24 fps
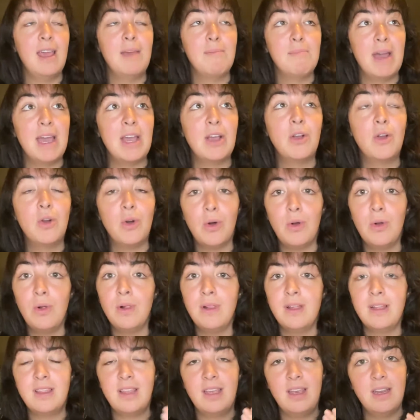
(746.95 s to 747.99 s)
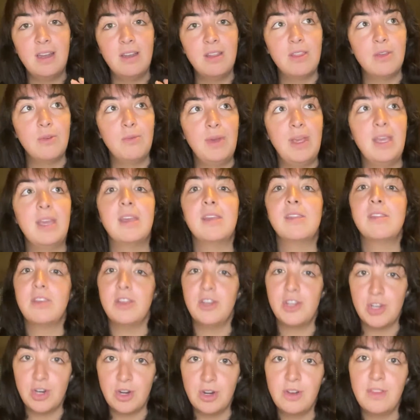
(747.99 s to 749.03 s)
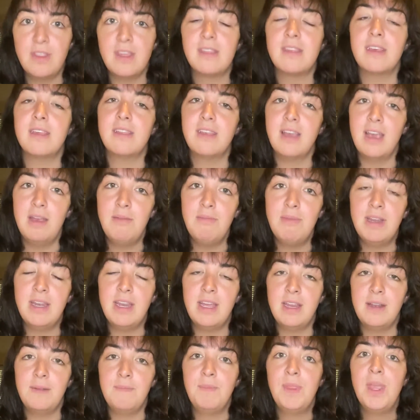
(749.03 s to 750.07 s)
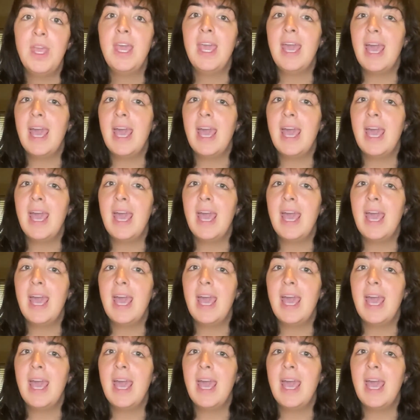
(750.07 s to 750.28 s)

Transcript: my goal at the end of the week is to turn this assignment in